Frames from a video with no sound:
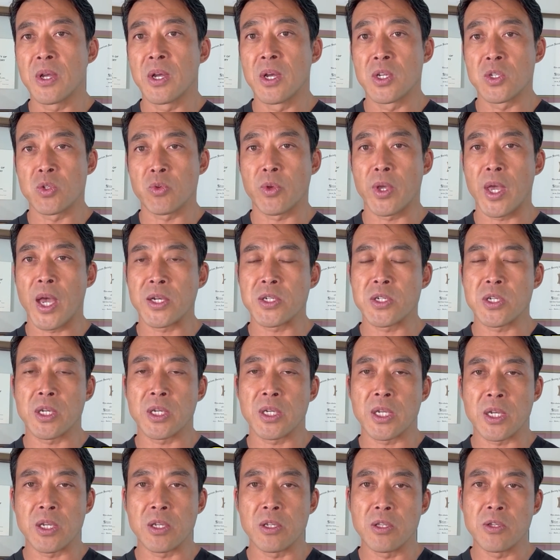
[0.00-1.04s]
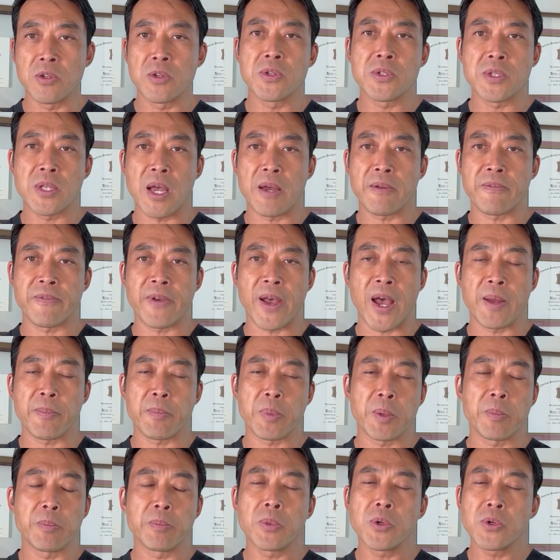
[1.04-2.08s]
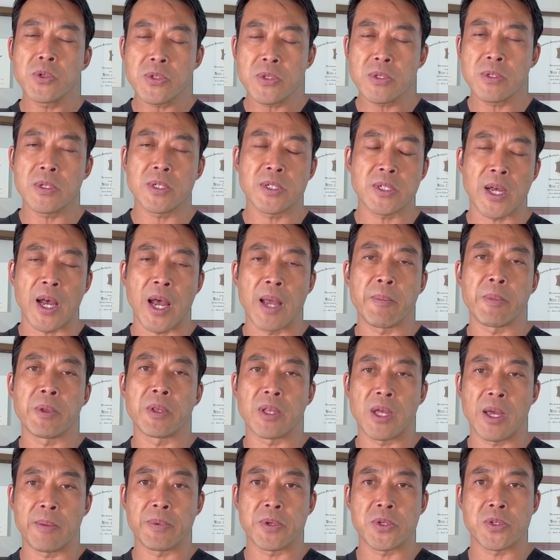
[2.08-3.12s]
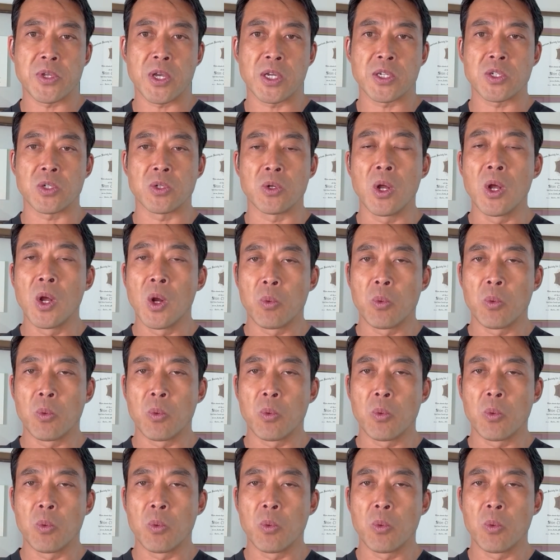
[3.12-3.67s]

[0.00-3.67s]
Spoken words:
So we actually can use that fat, but most of the time in liposuction,